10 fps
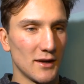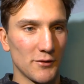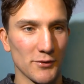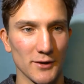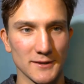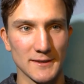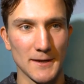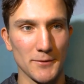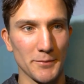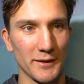Of course,
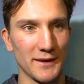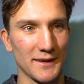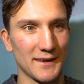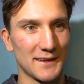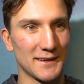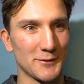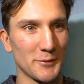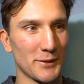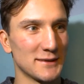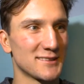yeah. We
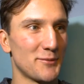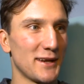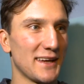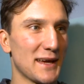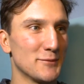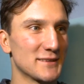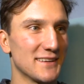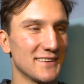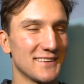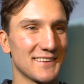play so many games
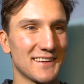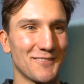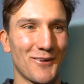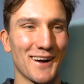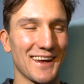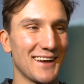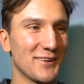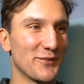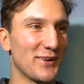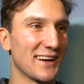that walking
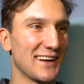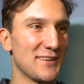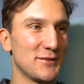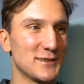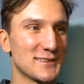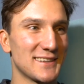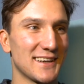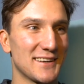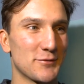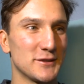into the rink and even just
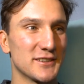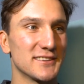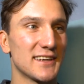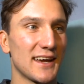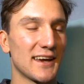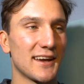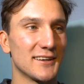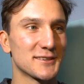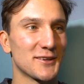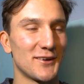seeing a different jersey hanging
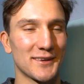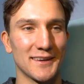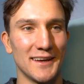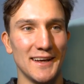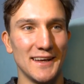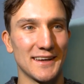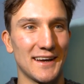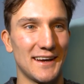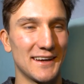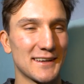in your stall can
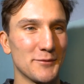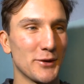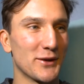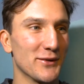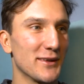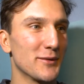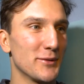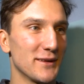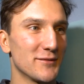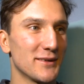bring you a little
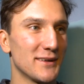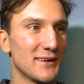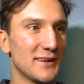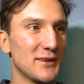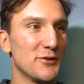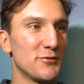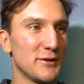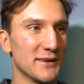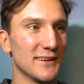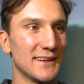bit of a new
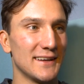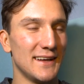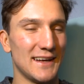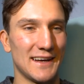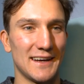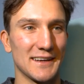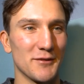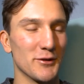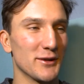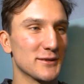feel and
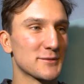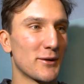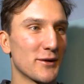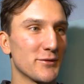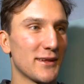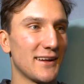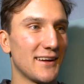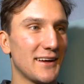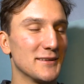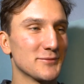give you a little spark for
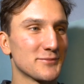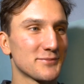that night.